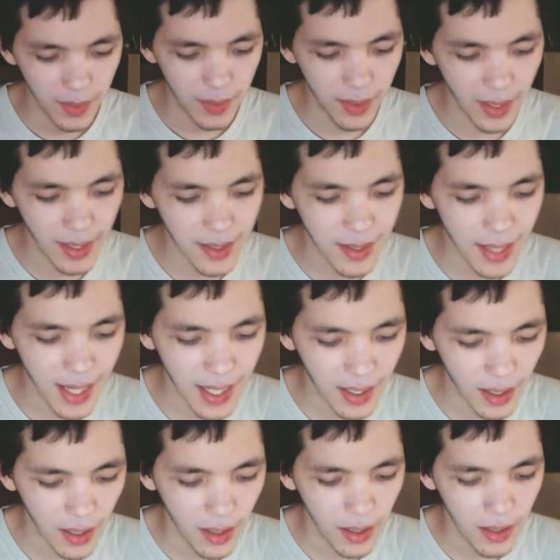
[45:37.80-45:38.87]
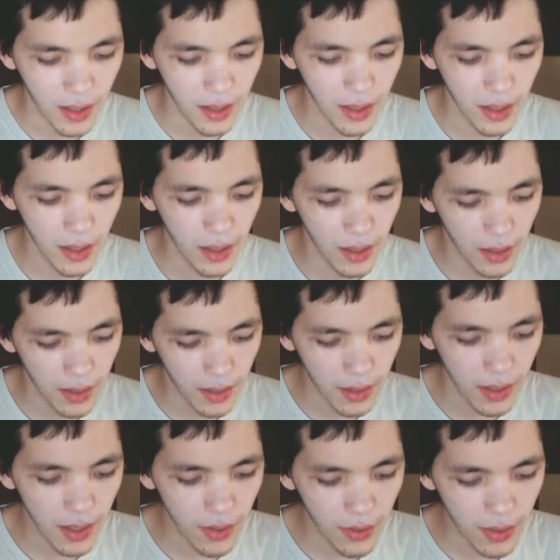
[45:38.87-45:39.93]
it's
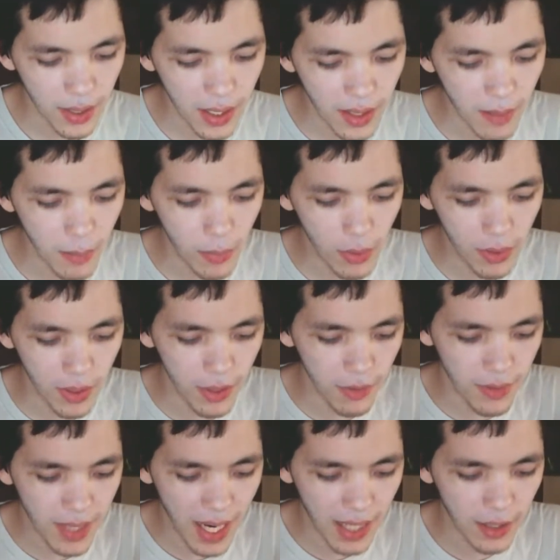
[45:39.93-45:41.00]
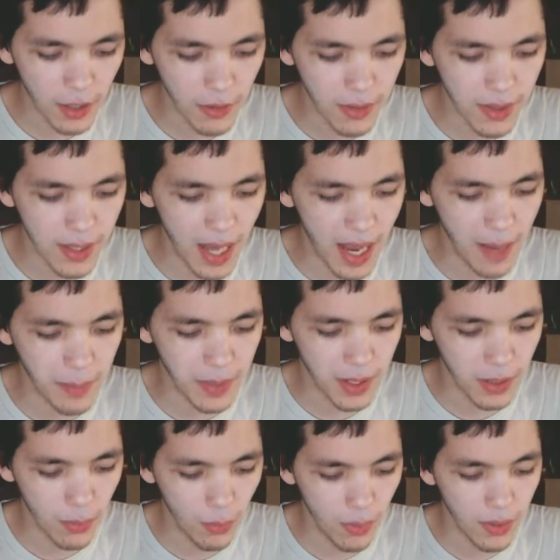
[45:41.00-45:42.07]
literally the more you take those steps
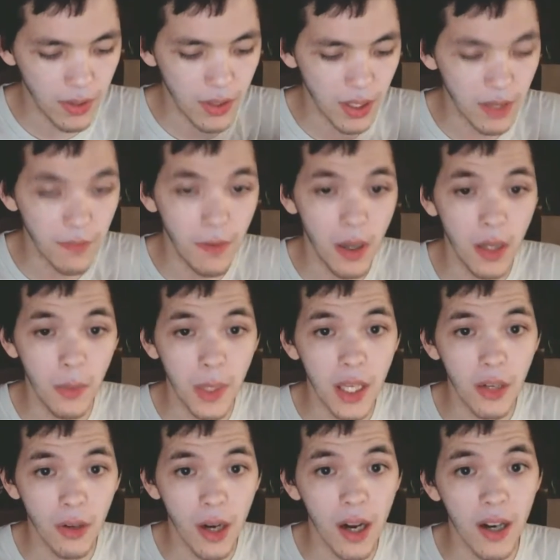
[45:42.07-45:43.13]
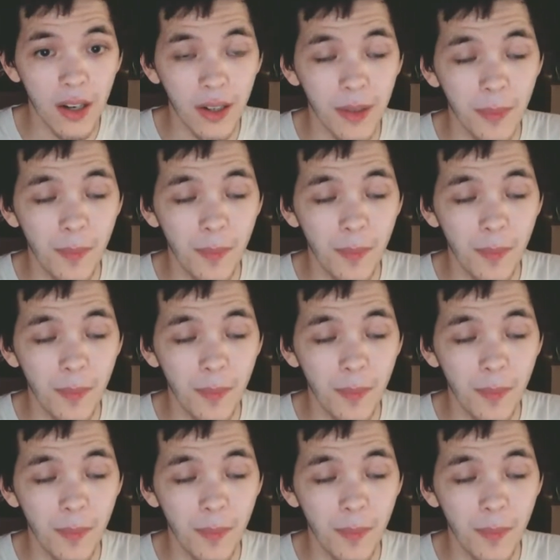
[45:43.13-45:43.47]
towards just following your heart